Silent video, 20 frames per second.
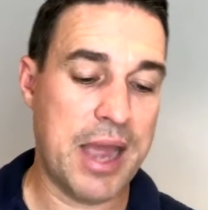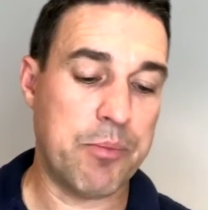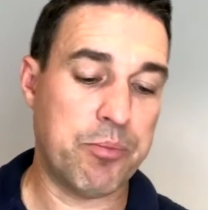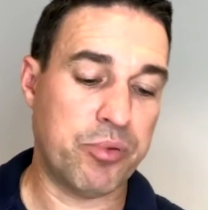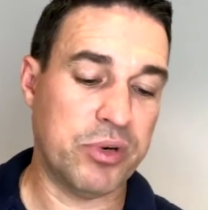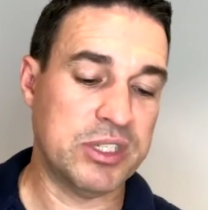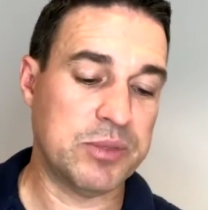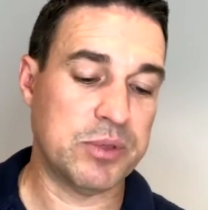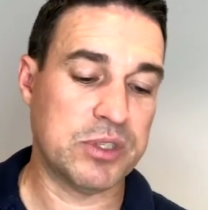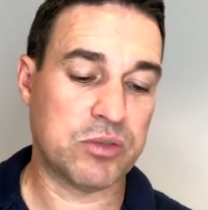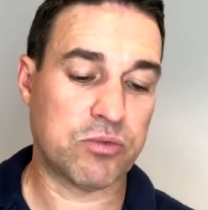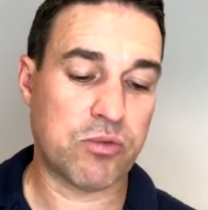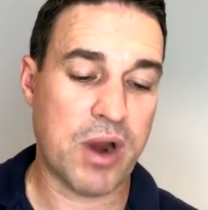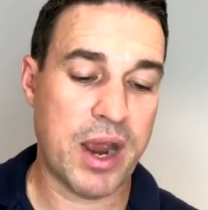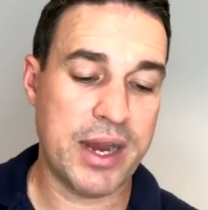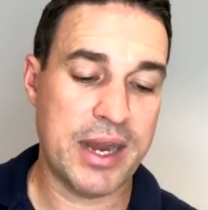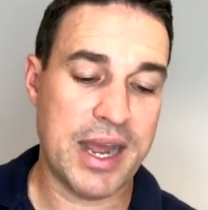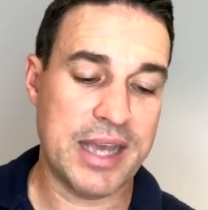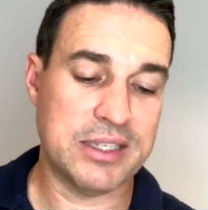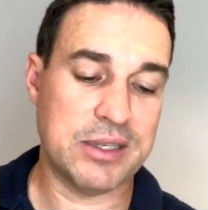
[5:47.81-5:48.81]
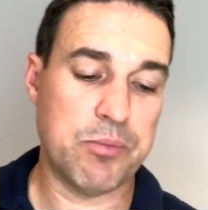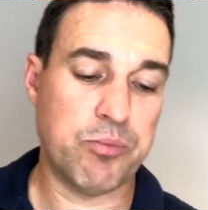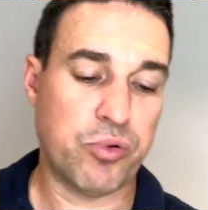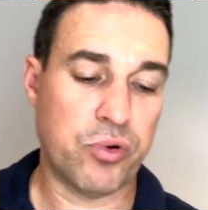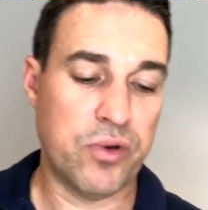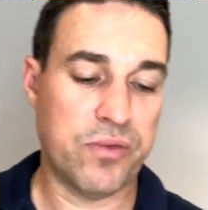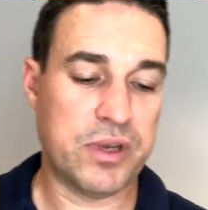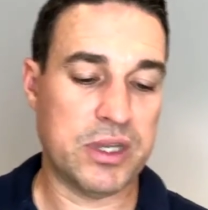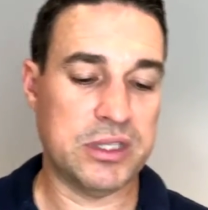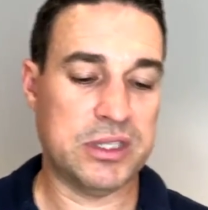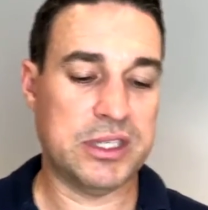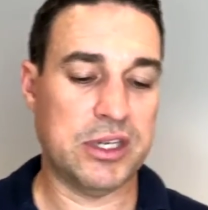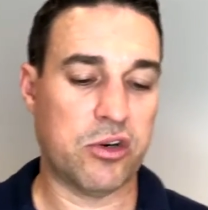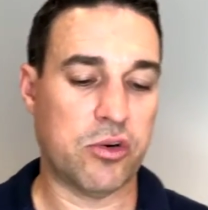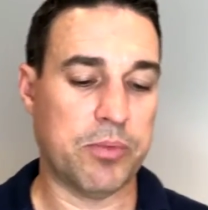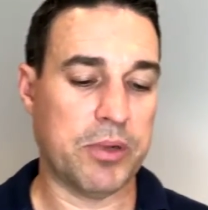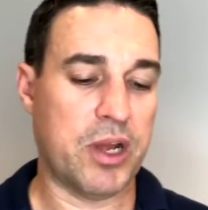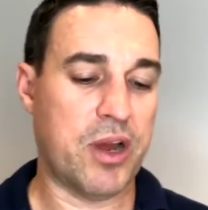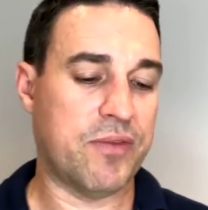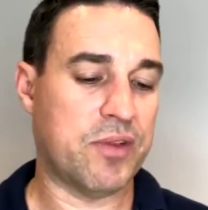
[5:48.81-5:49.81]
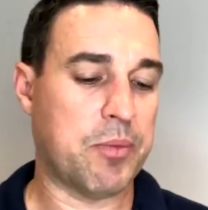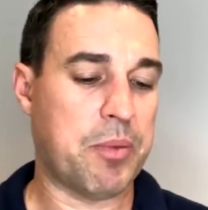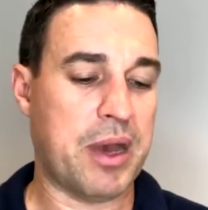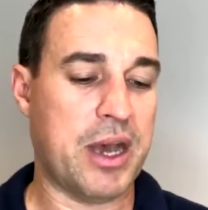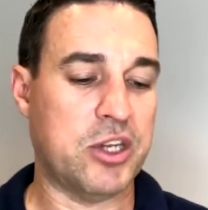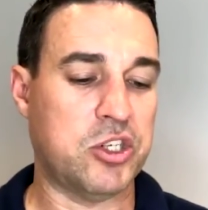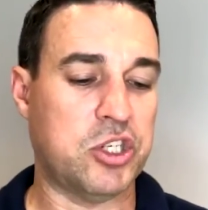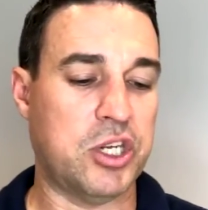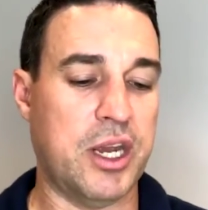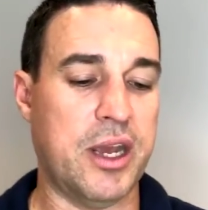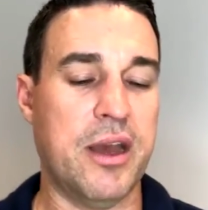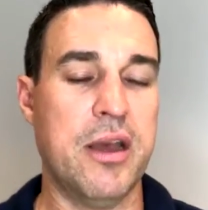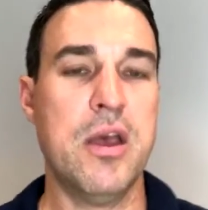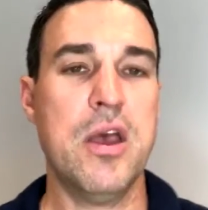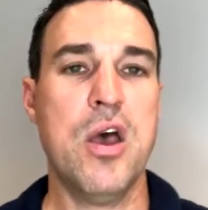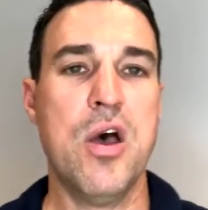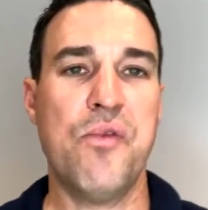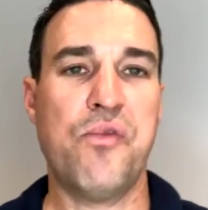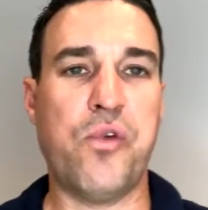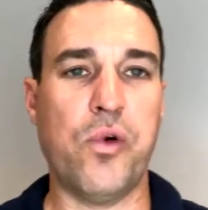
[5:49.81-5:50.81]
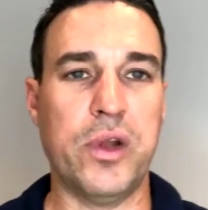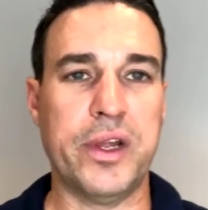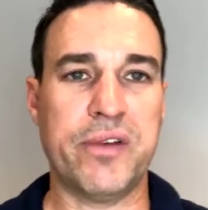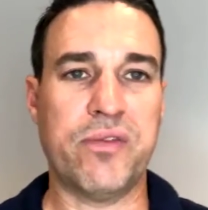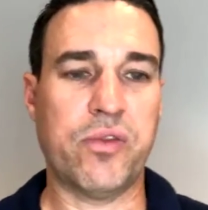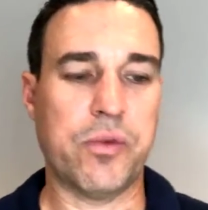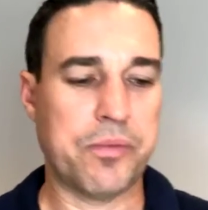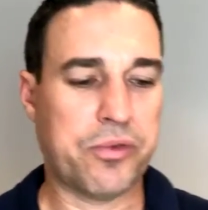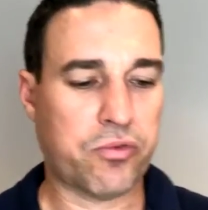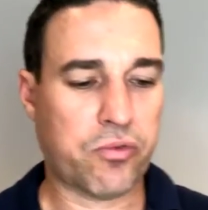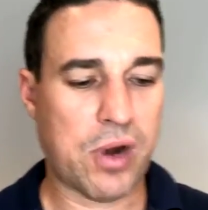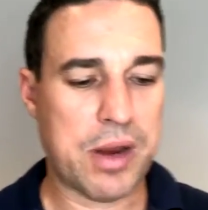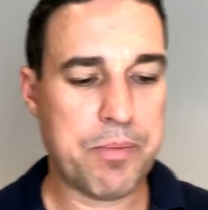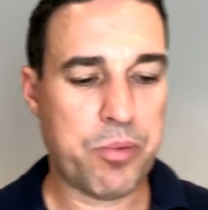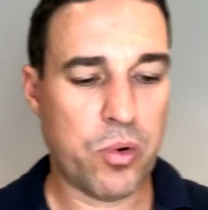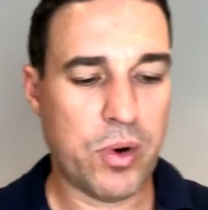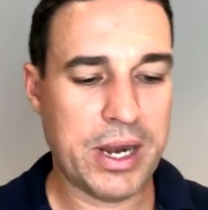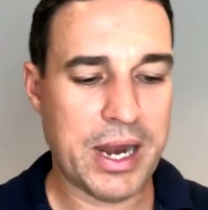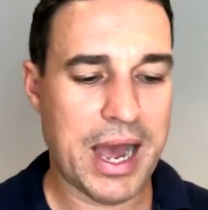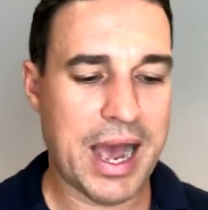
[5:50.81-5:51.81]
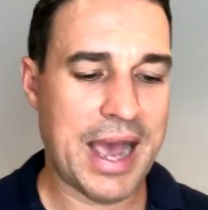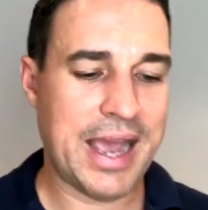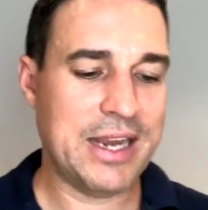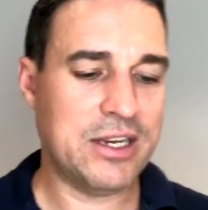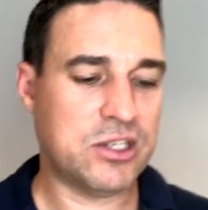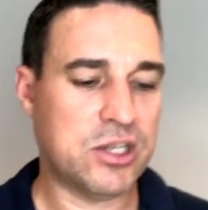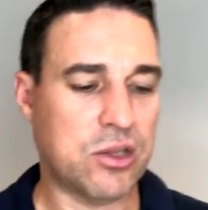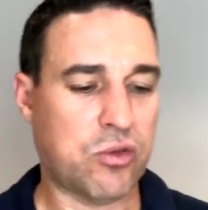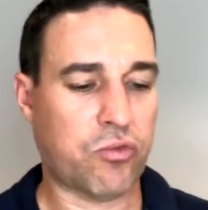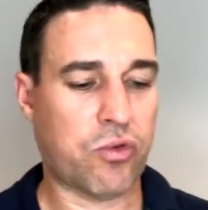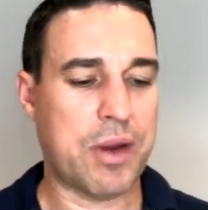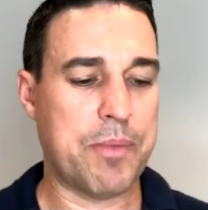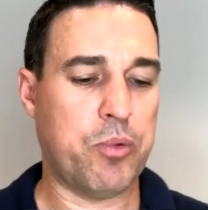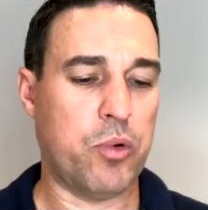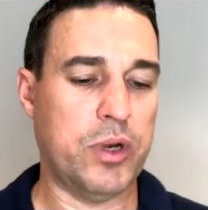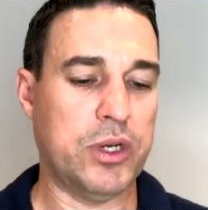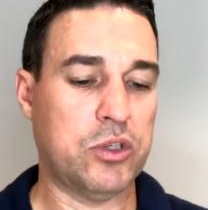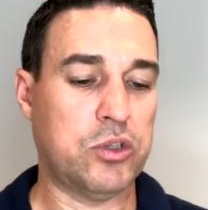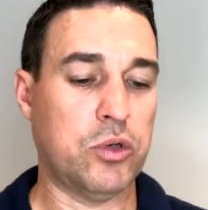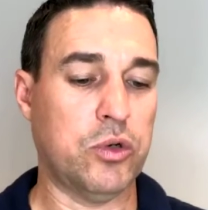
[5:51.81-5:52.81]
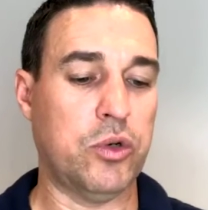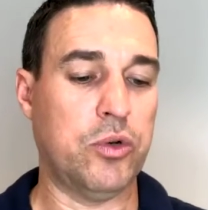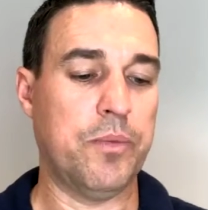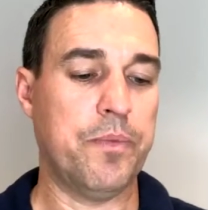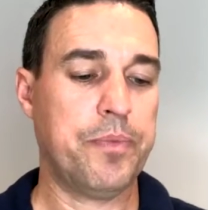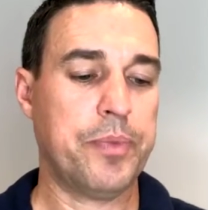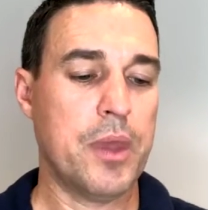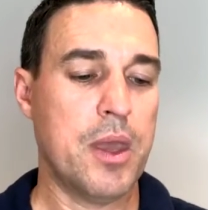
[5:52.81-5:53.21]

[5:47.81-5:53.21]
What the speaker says: And Brisbane's rate has improved considerably over the past year, falling from 3.8 to 3.2.